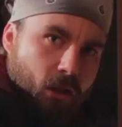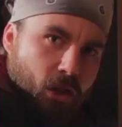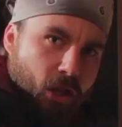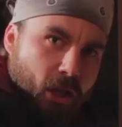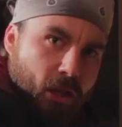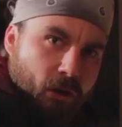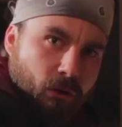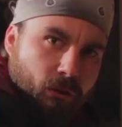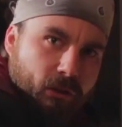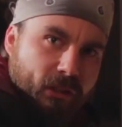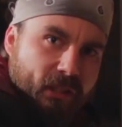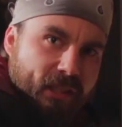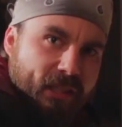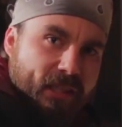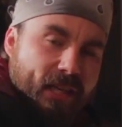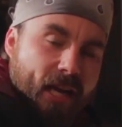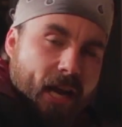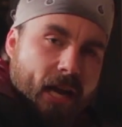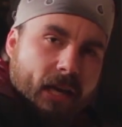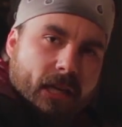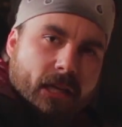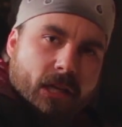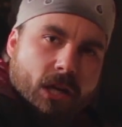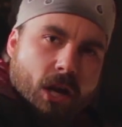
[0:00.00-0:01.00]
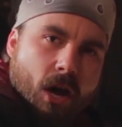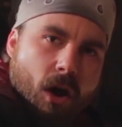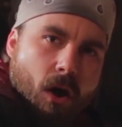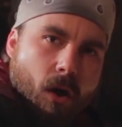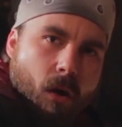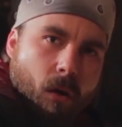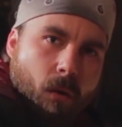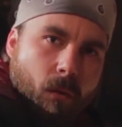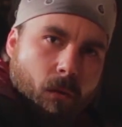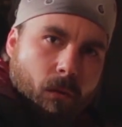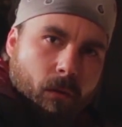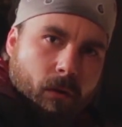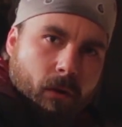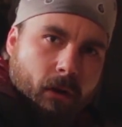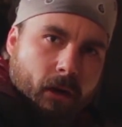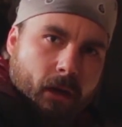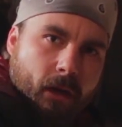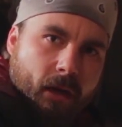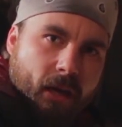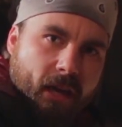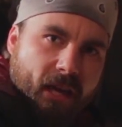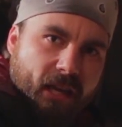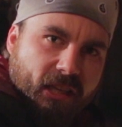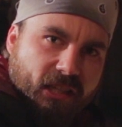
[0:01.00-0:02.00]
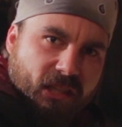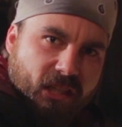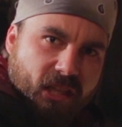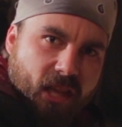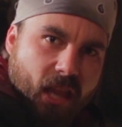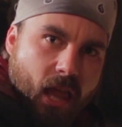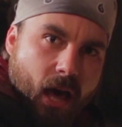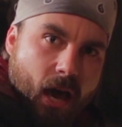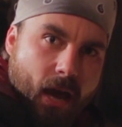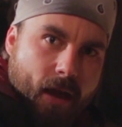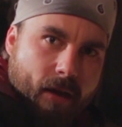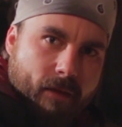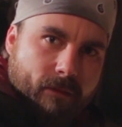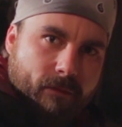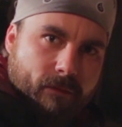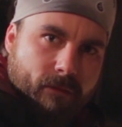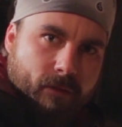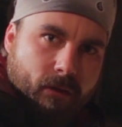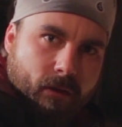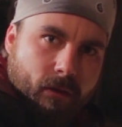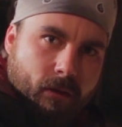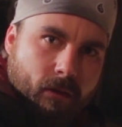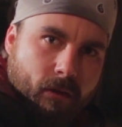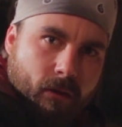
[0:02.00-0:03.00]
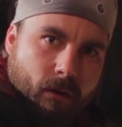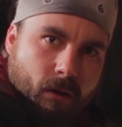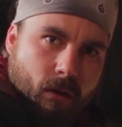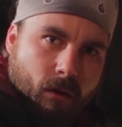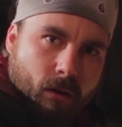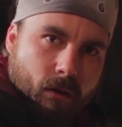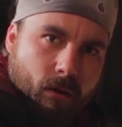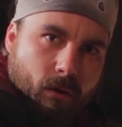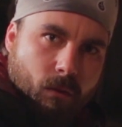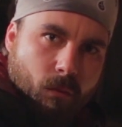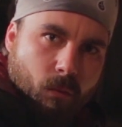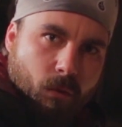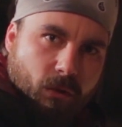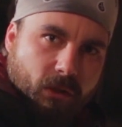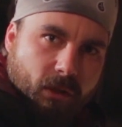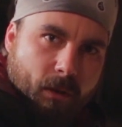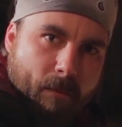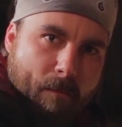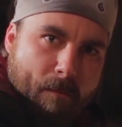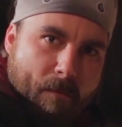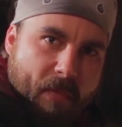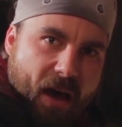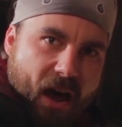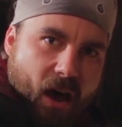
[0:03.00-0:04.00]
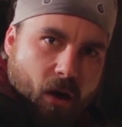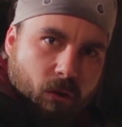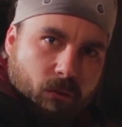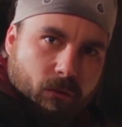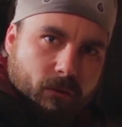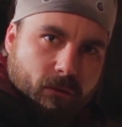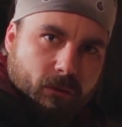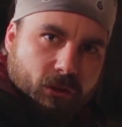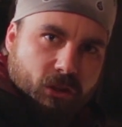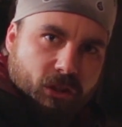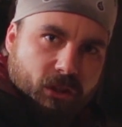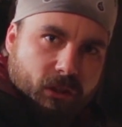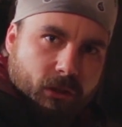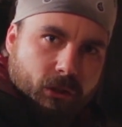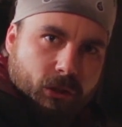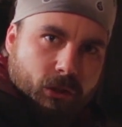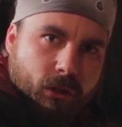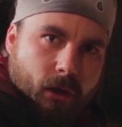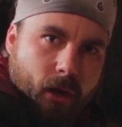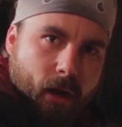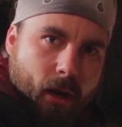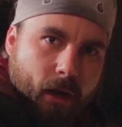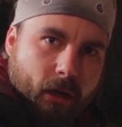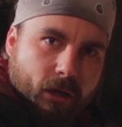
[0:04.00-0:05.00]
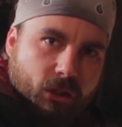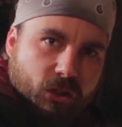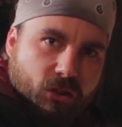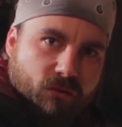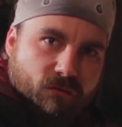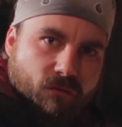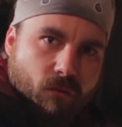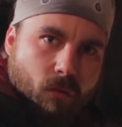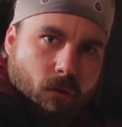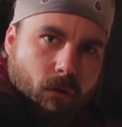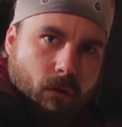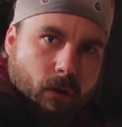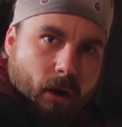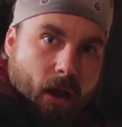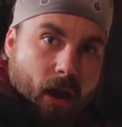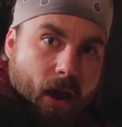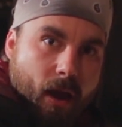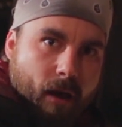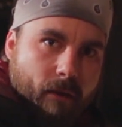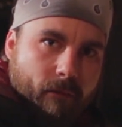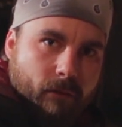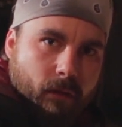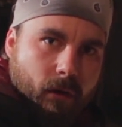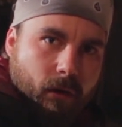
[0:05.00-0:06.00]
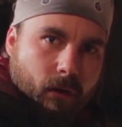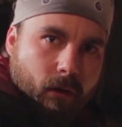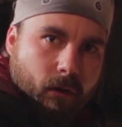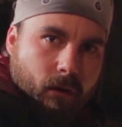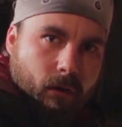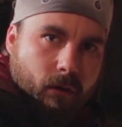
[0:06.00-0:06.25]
Little did Danny know, his life was about to change forever.